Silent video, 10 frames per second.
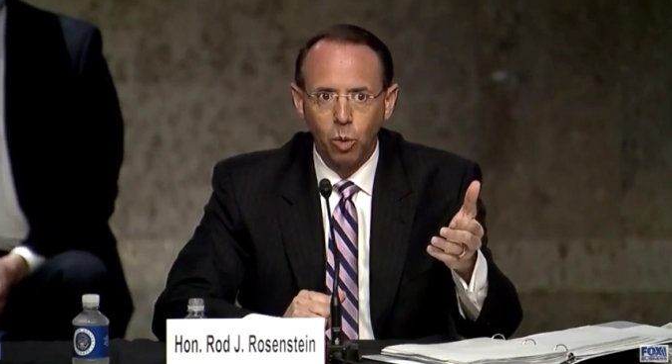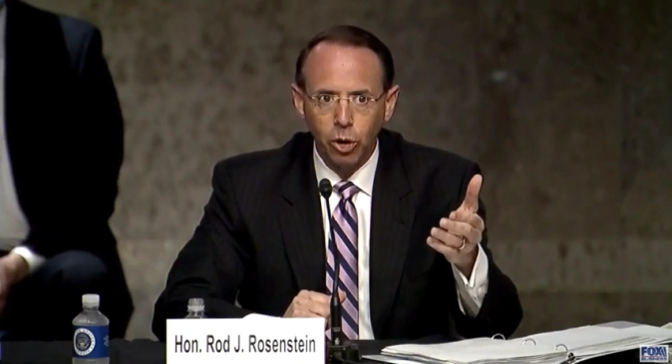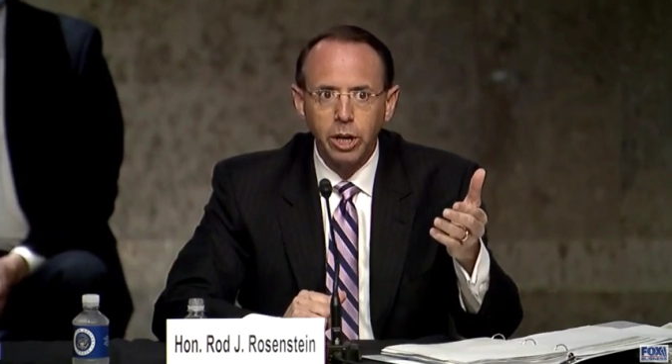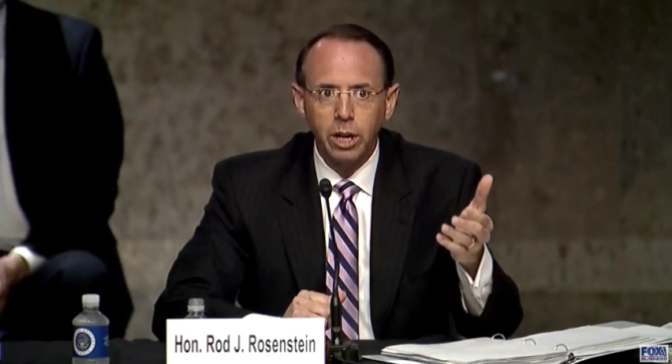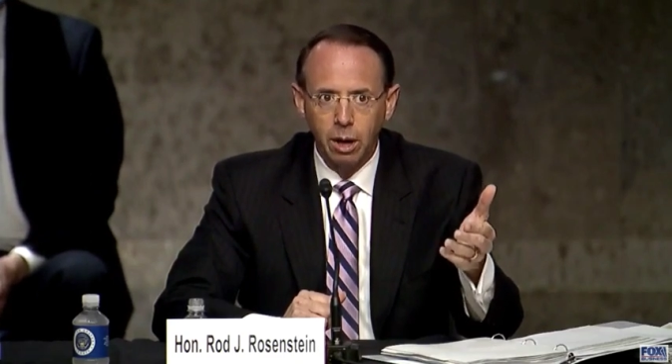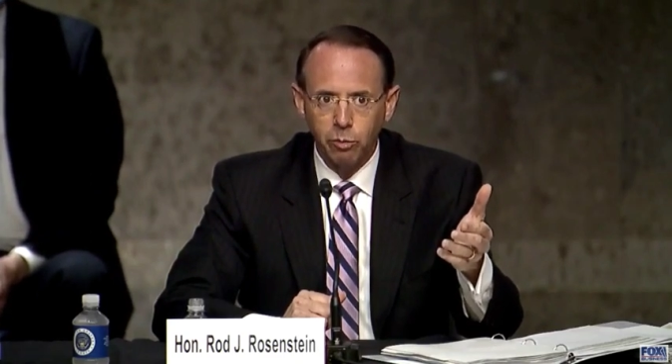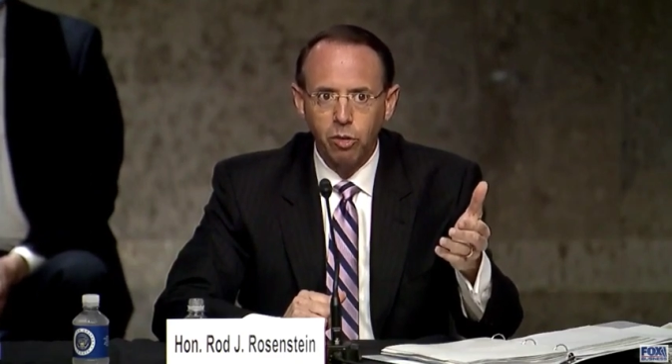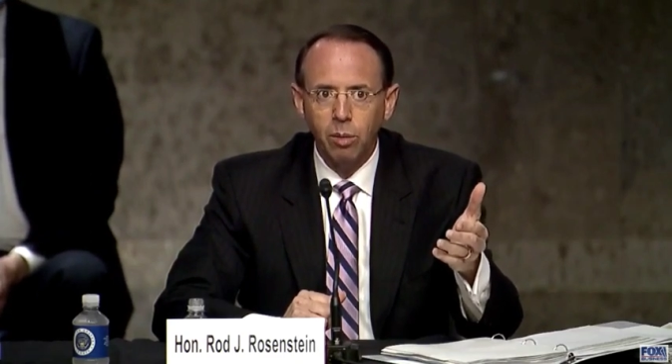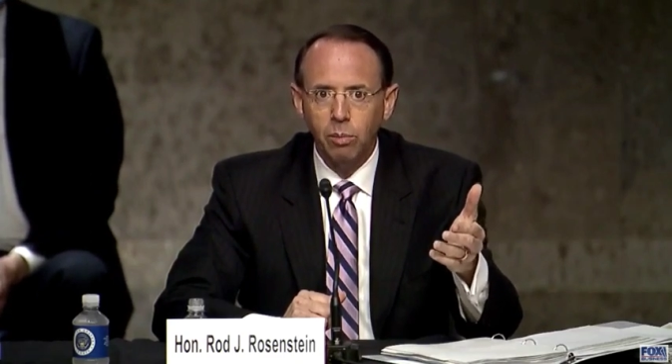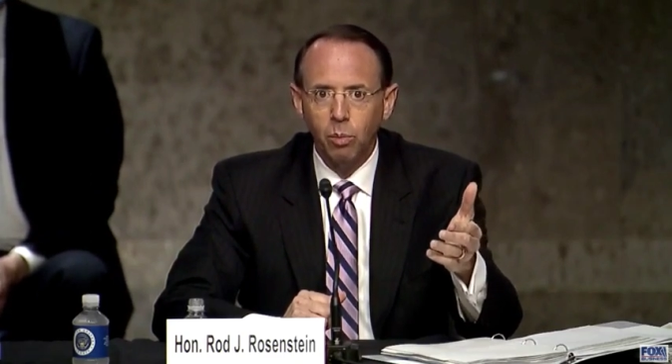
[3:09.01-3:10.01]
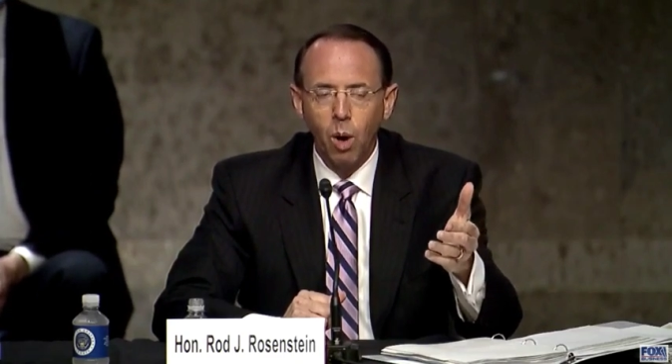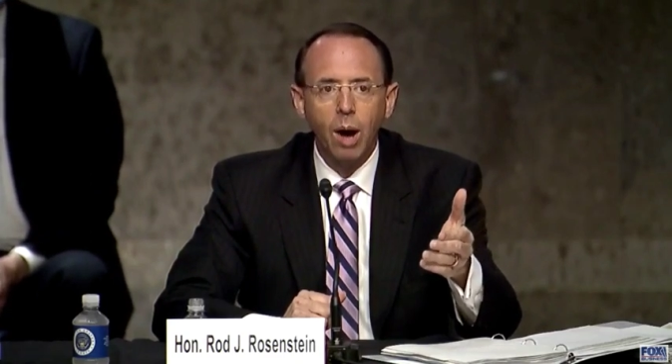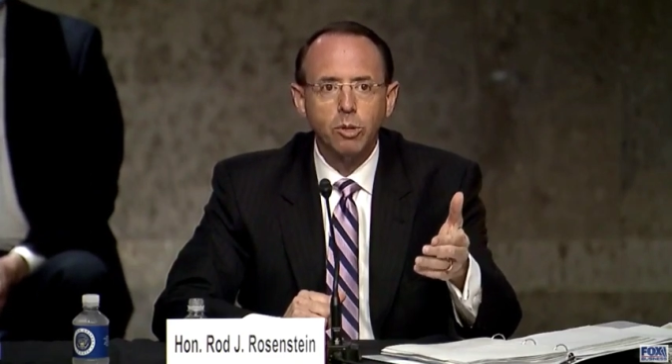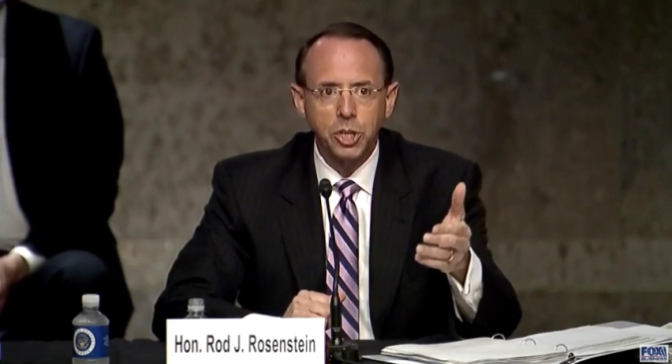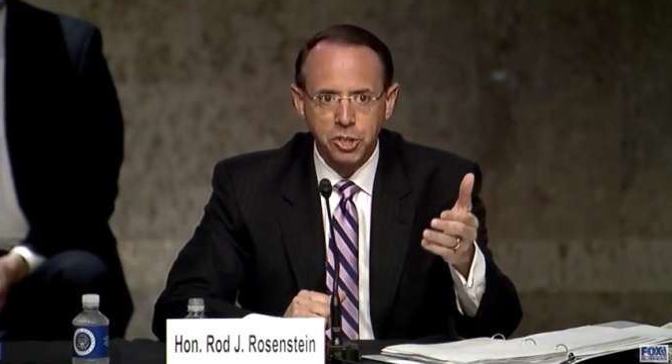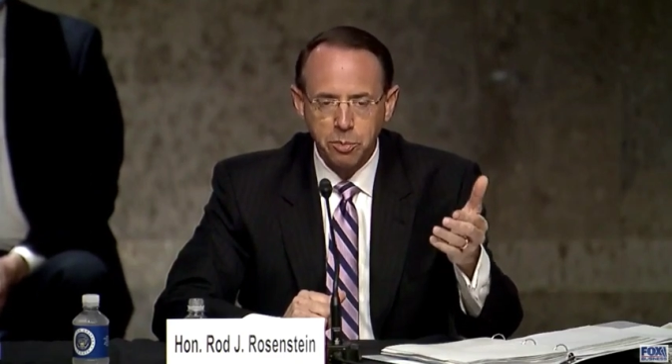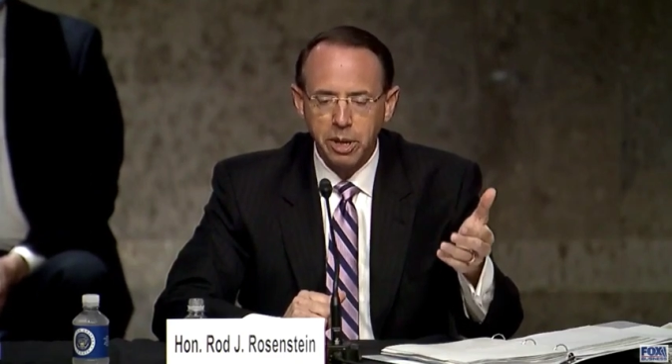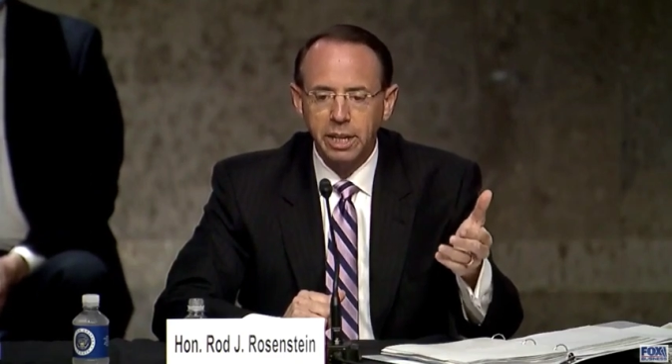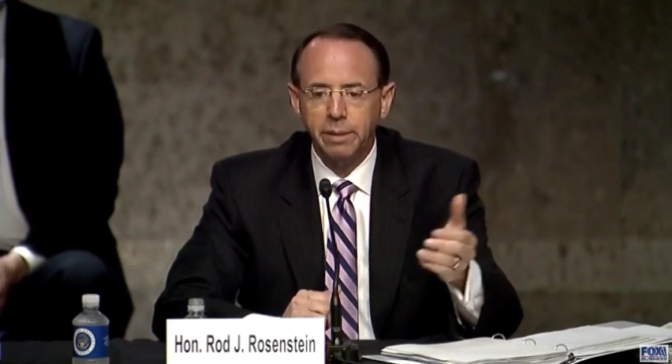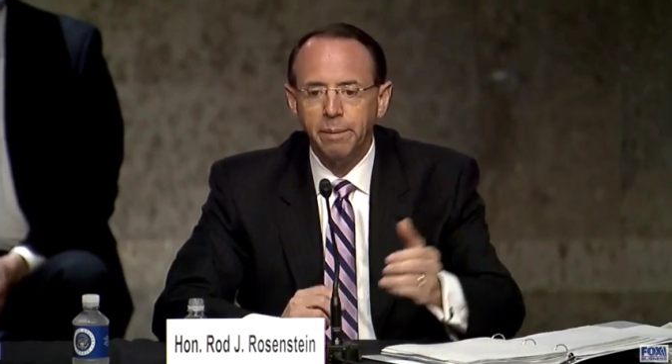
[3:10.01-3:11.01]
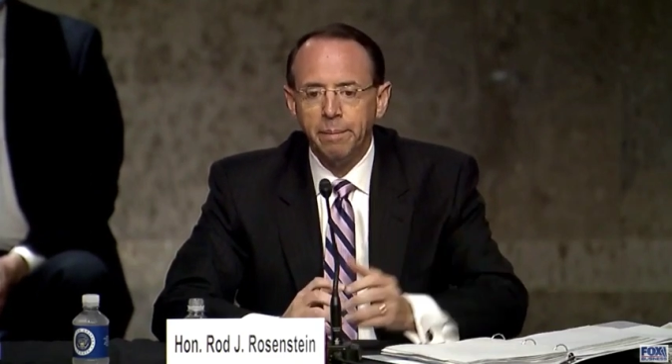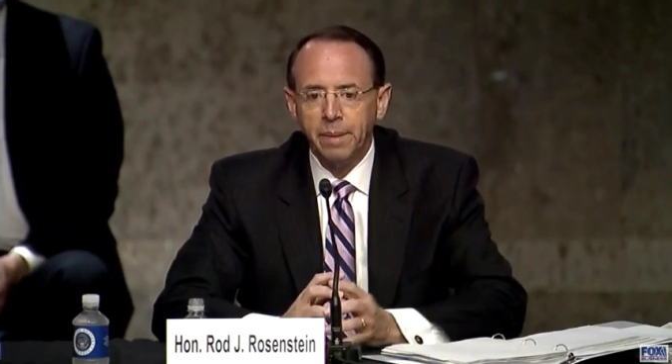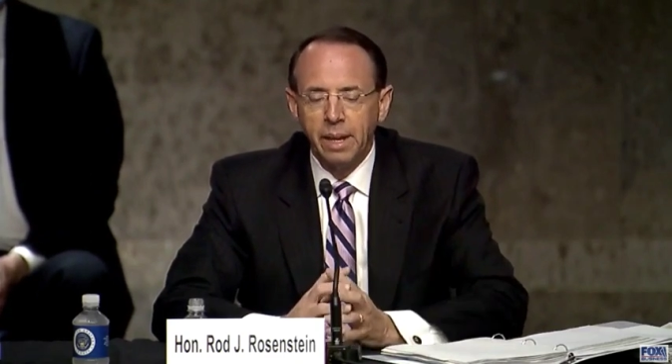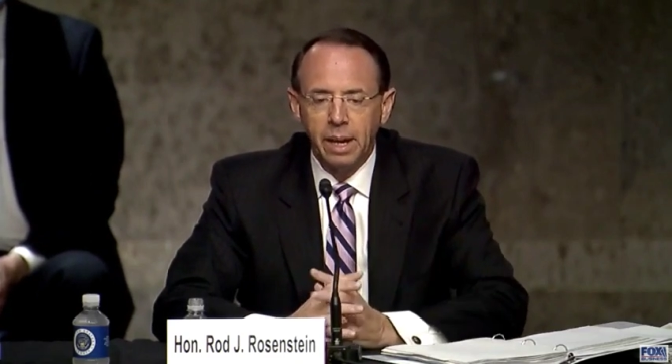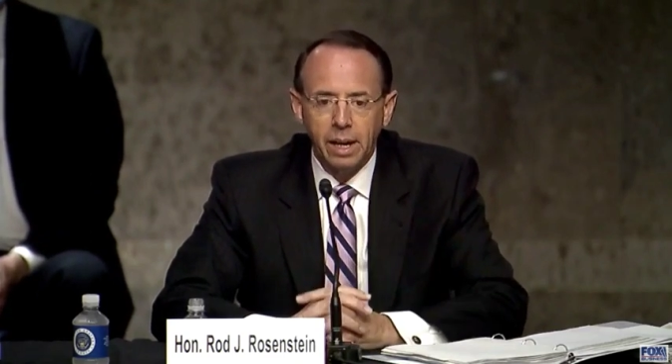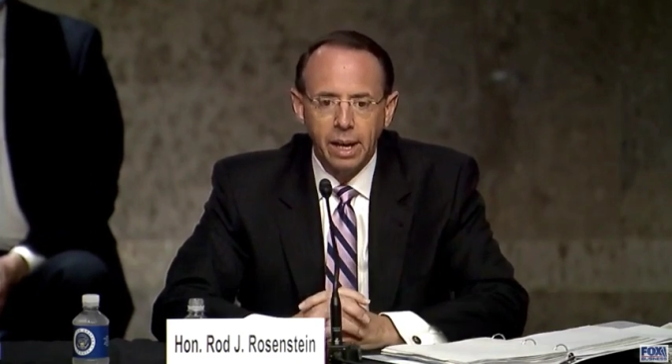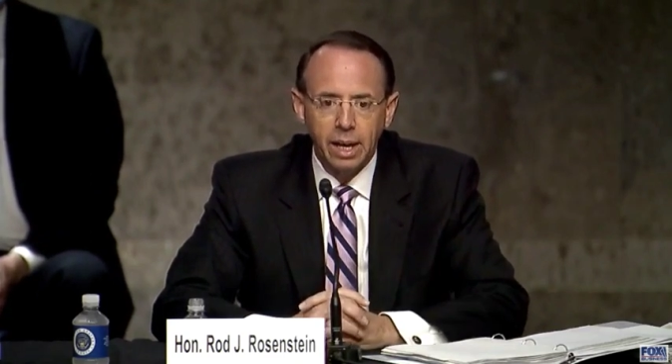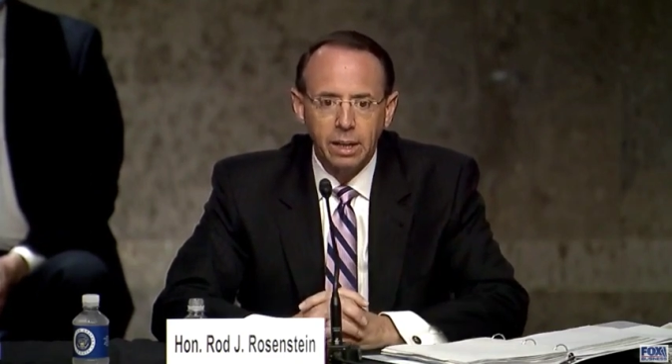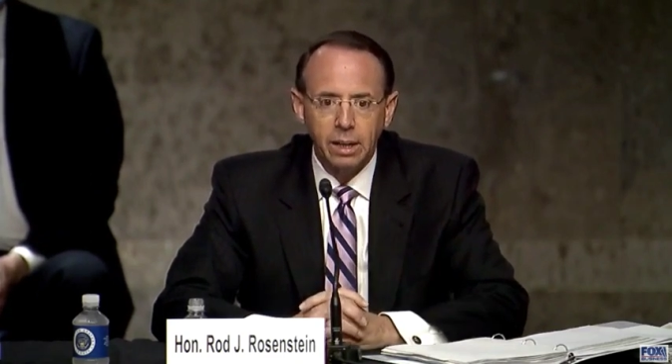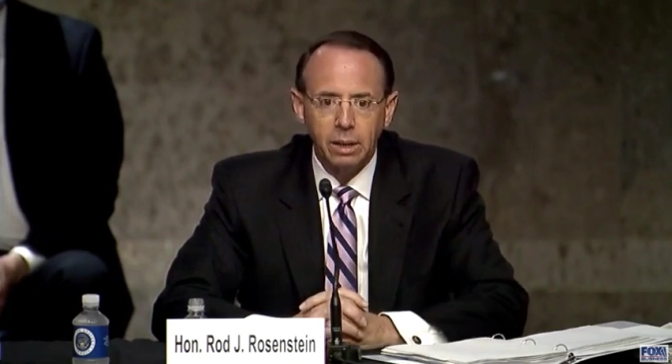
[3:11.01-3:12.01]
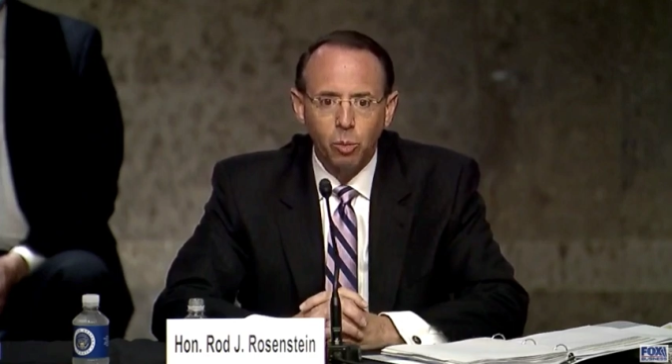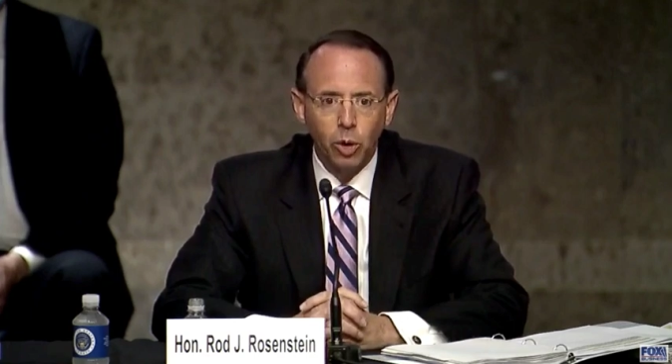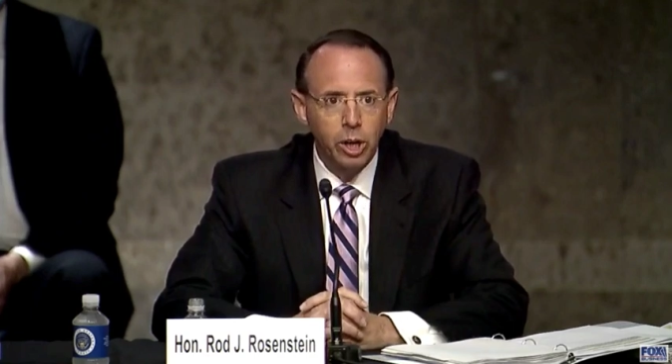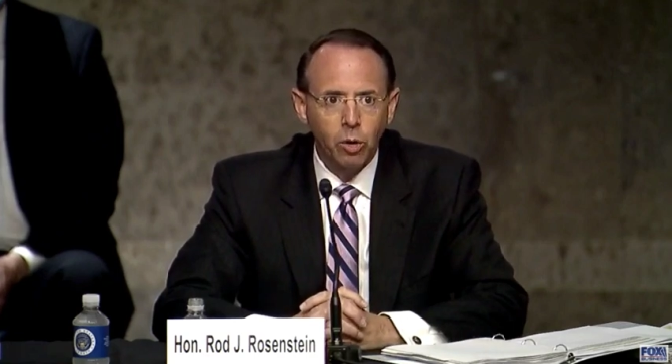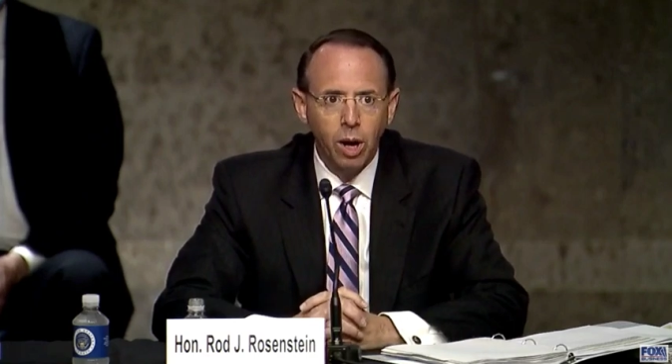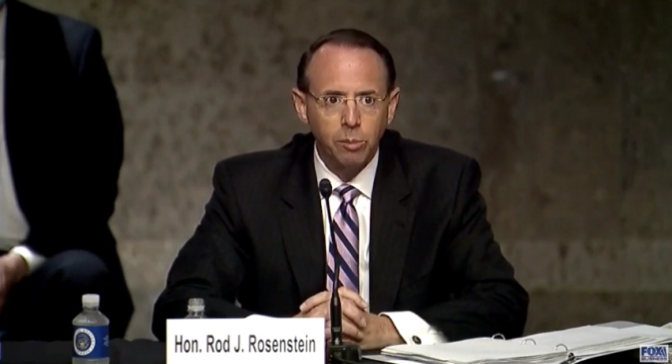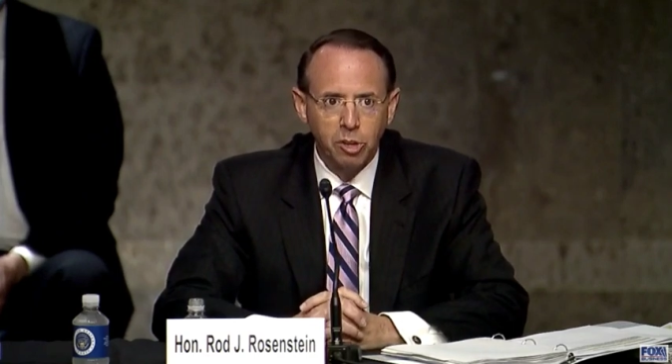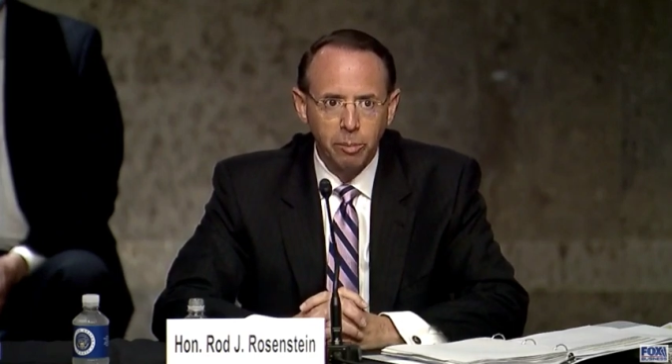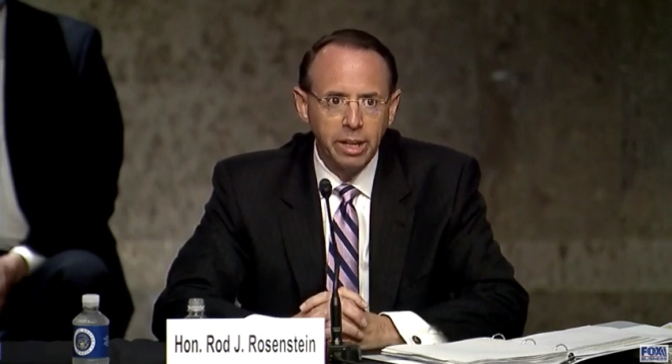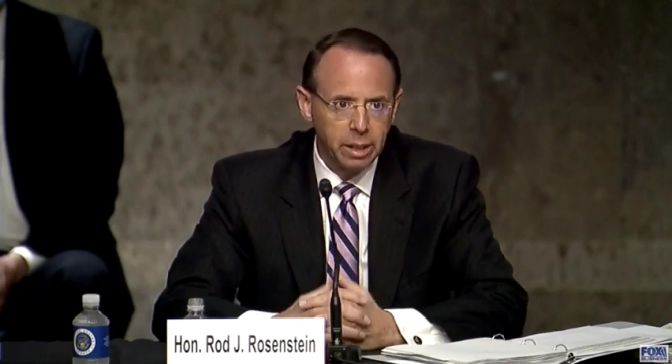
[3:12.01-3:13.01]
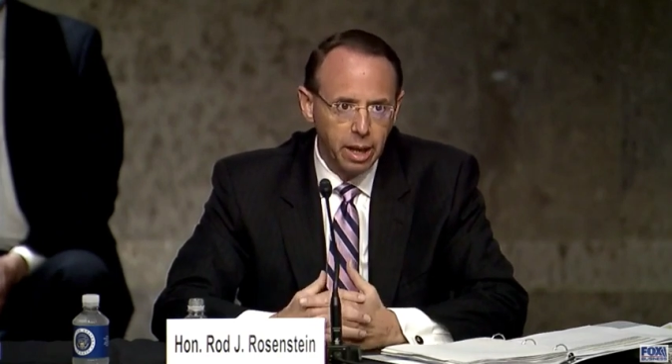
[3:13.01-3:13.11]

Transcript: where did it come from, why was it submitted, uh, and were any crimes committed.